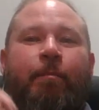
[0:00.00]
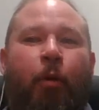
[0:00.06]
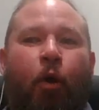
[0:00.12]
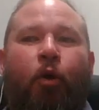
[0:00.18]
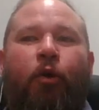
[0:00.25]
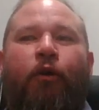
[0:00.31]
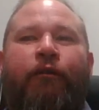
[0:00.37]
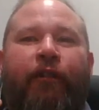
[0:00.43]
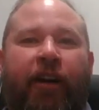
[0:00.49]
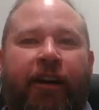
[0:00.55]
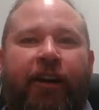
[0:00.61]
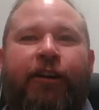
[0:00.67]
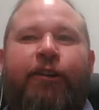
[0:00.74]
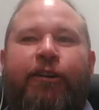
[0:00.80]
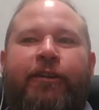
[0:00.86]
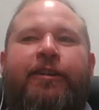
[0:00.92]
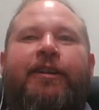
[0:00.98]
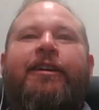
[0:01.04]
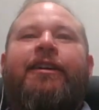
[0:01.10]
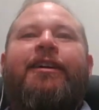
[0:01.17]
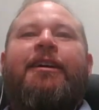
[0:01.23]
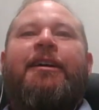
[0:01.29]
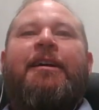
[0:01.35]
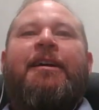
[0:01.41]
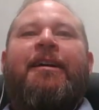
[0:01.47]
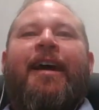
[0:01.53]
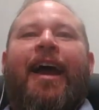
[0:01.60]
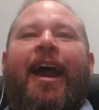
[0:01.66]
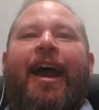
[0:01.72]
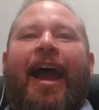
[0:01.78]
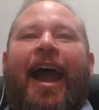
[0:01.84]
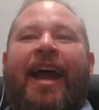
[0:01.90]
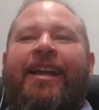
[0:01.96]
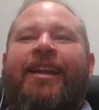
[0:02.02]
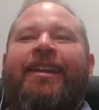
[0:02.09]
poke fun at her. And